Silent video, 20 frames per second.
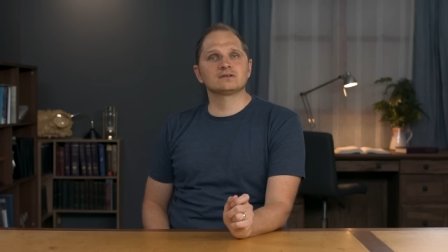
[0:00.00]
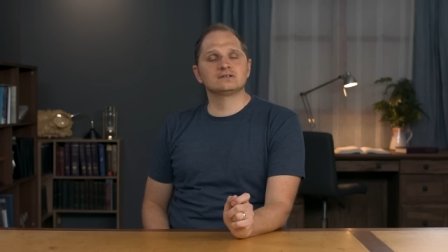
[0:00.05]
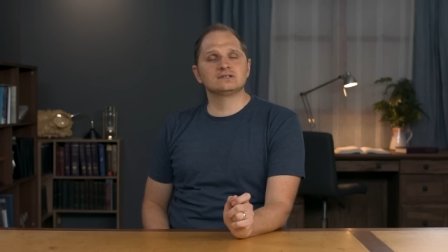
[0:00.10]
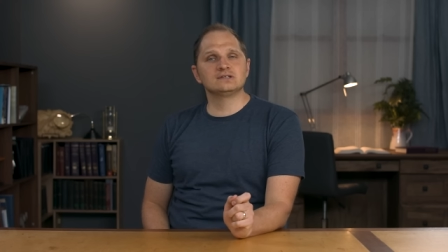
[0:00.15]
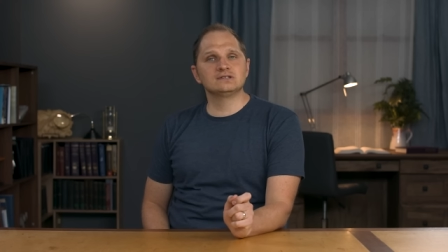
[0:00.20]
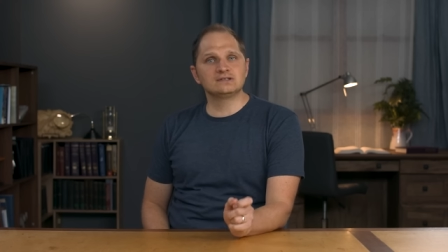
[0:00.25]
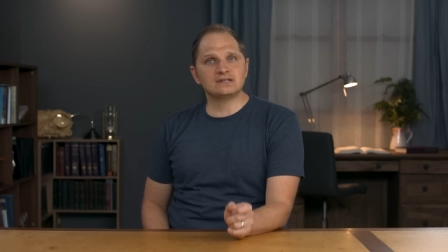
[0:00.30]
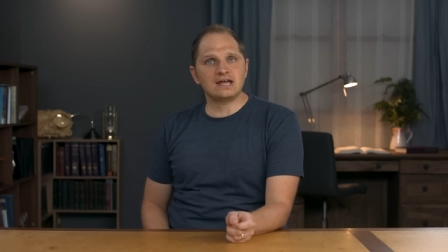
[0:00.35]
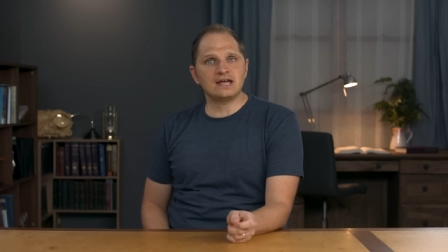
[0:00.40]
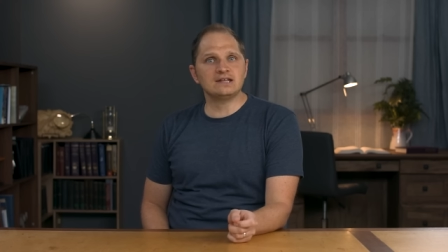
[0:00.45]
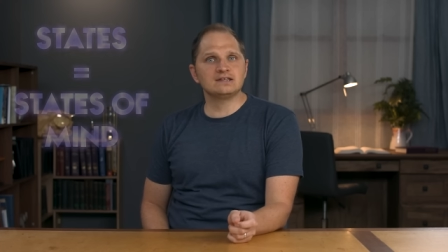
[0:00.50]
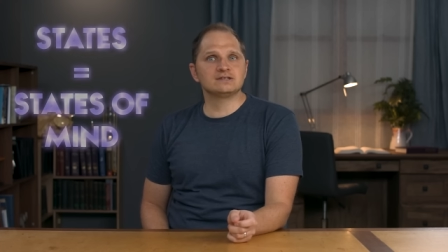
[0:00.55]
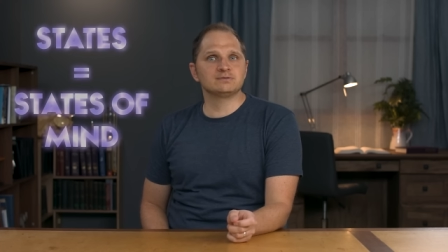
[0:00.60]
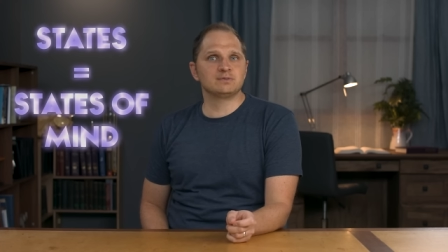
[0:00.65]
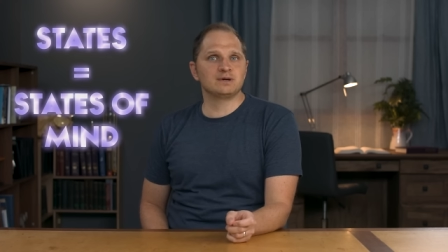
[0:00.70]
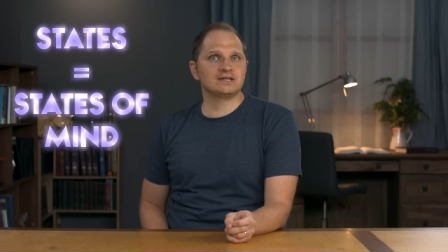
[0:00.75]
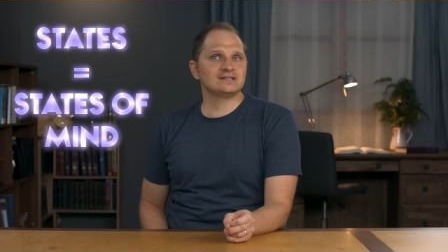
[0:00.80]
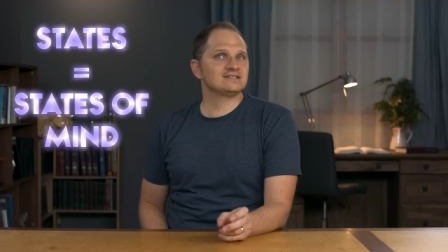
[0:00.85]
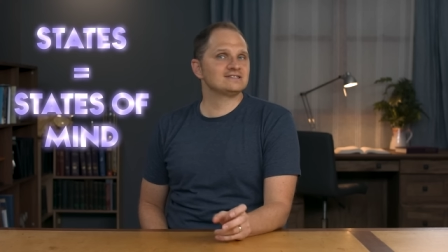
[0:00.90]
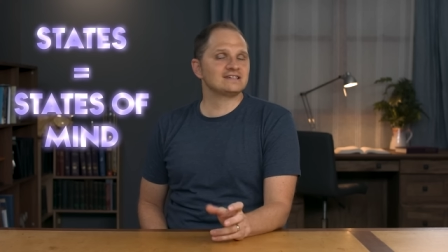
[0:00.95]

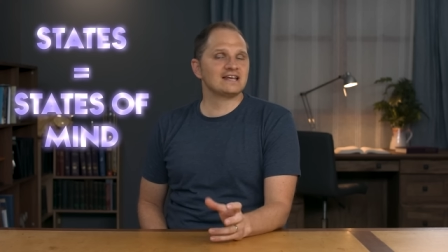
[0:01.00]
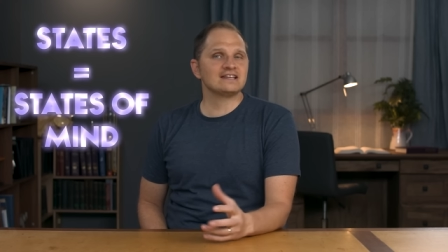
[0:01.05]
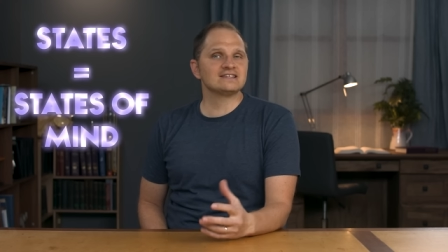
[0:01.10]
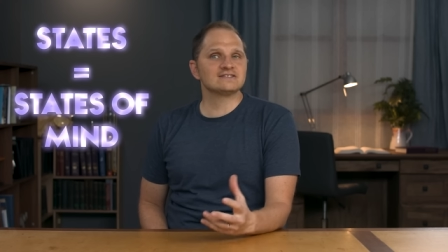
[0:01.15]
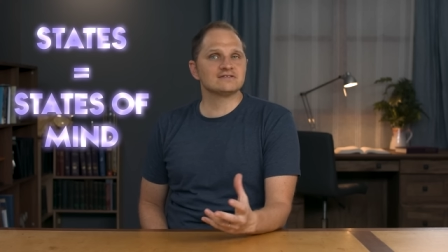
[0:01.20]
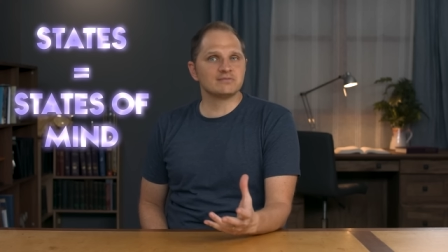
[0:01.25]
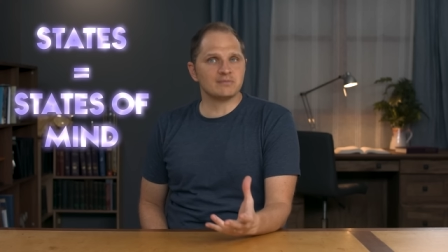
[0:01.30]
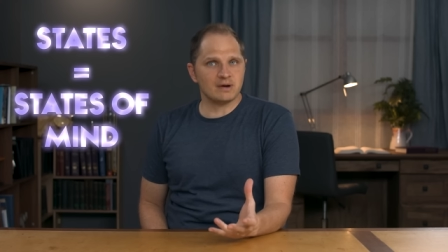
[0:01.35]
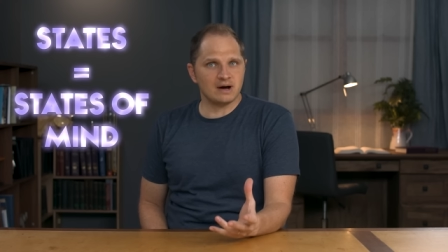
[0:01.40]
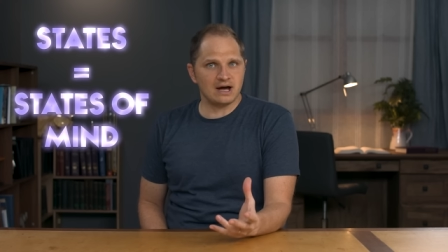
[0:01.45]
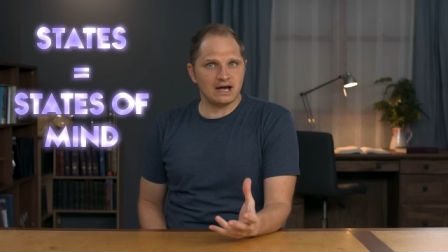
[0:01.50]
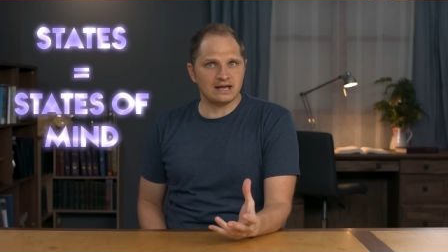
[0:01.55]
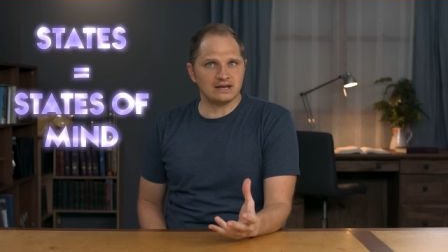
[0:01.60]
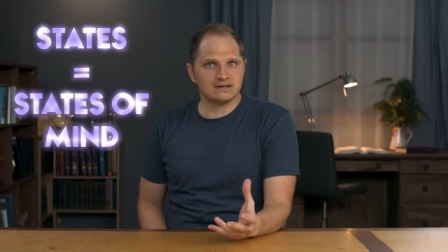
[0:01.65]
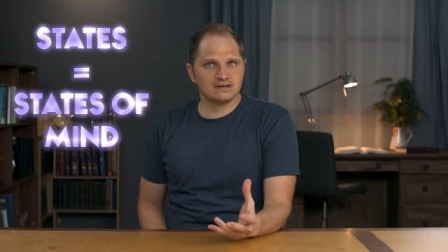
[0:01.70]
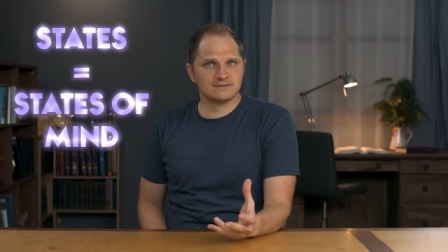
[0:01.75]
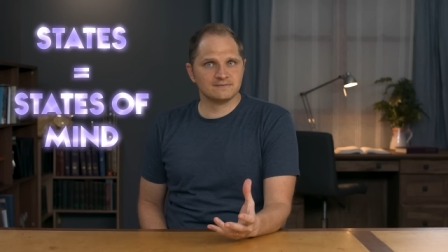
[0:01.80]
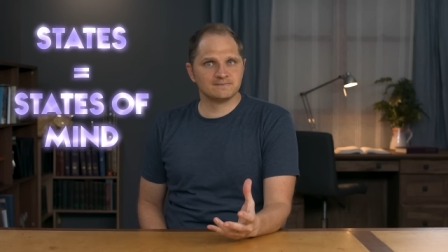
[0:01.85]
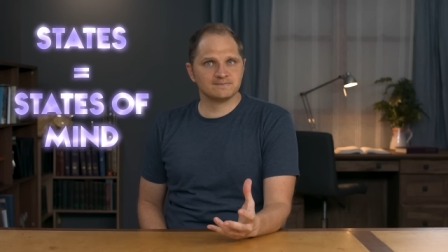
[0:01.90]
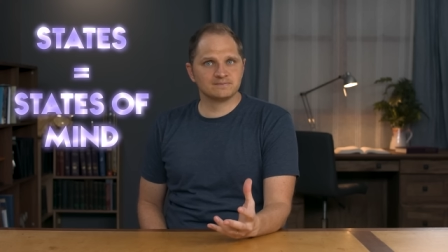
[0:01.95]
states mean states of
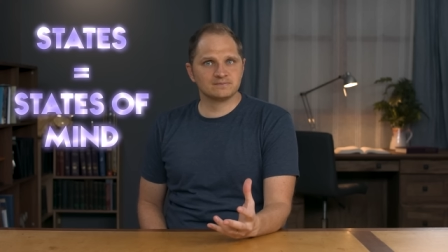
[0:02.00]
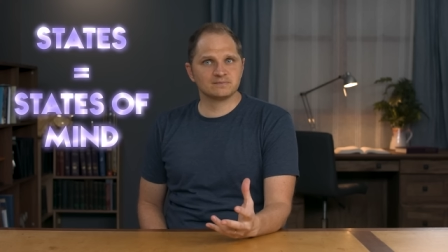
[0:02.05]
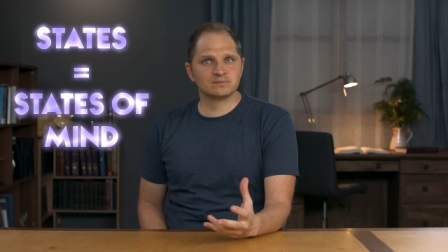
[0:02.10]
mind